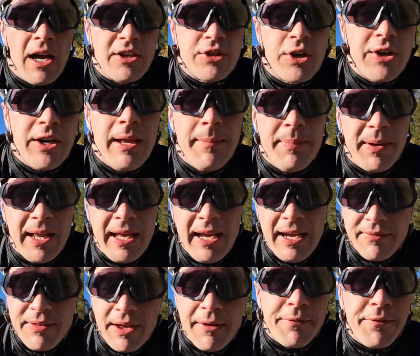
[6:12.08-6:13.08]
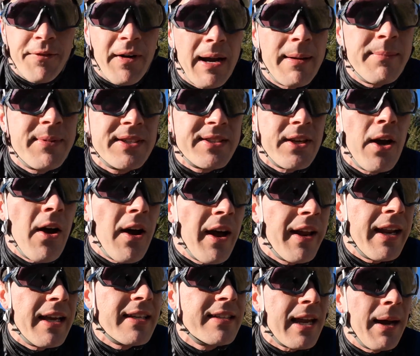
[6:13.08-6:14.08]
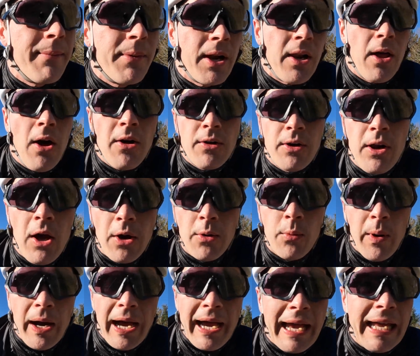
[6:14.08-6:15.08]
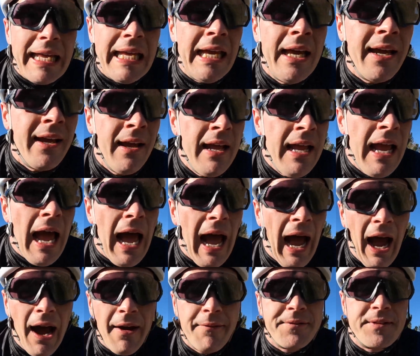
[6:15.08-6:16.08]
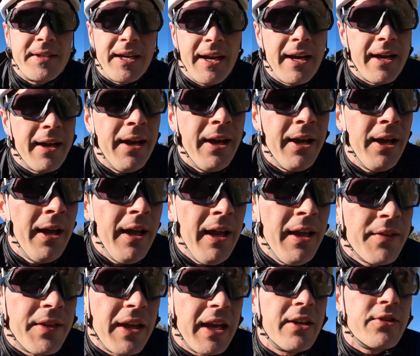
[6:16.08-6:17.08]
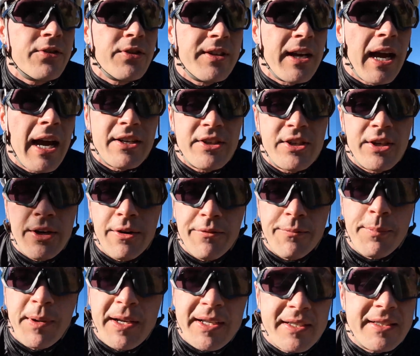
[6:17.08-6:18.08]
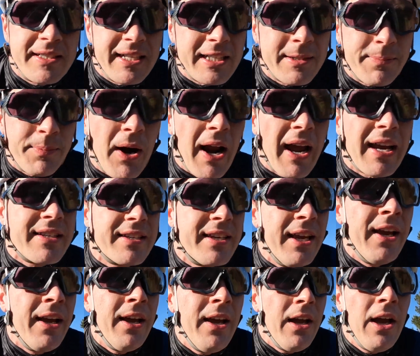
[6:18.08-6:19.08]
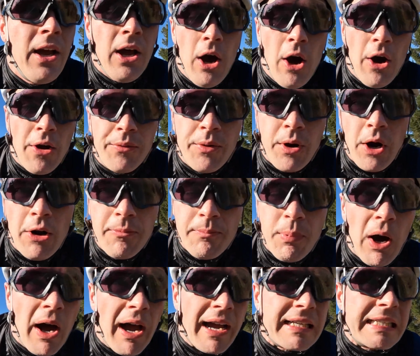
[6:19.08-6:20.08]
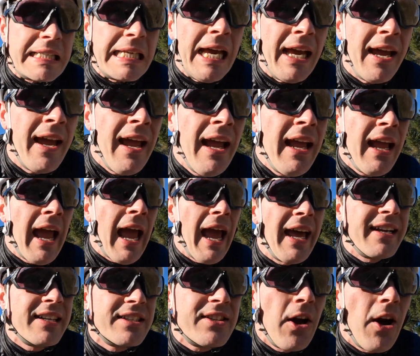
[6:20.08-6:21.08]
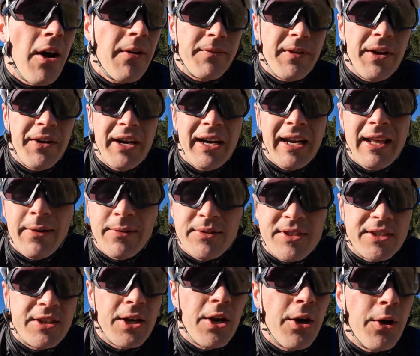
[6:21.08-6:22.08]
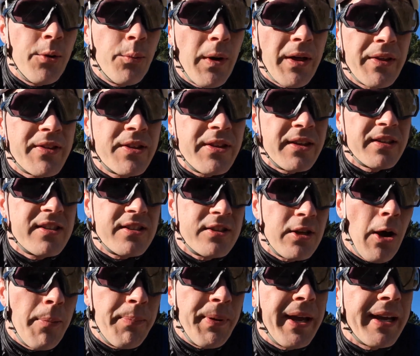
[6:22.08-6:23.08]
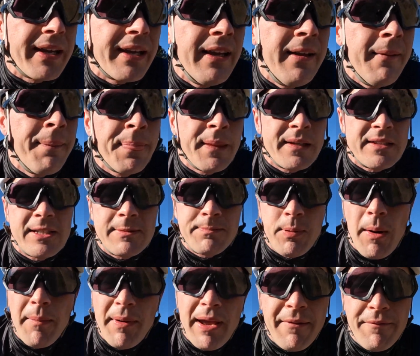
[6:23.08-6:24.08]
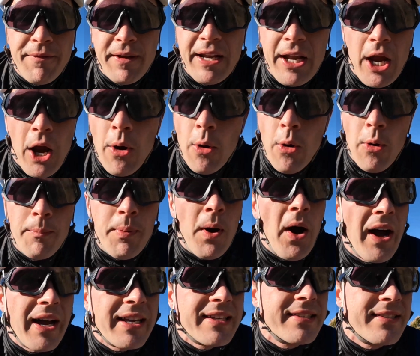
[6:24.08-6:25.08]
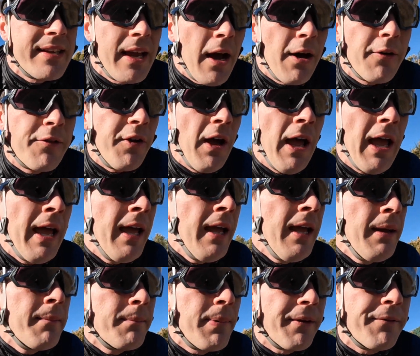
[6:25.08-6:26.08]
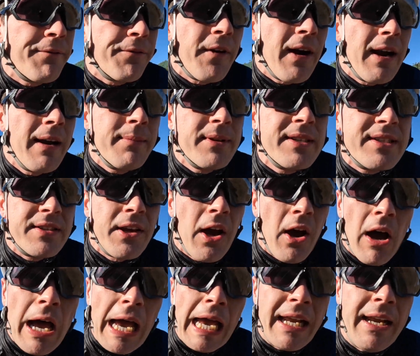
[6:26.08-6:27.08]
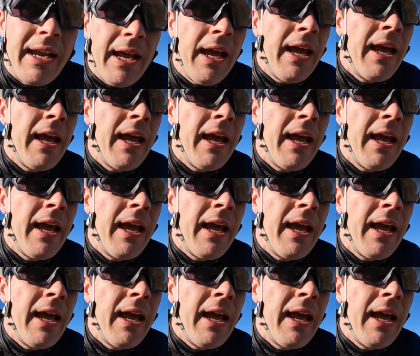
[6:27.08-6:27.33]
truly believe that frame design has come a long way after the introduction of disc brakes on road bikes, and it's got very little to do with stopping. This is probably a video all by itself, but frame design,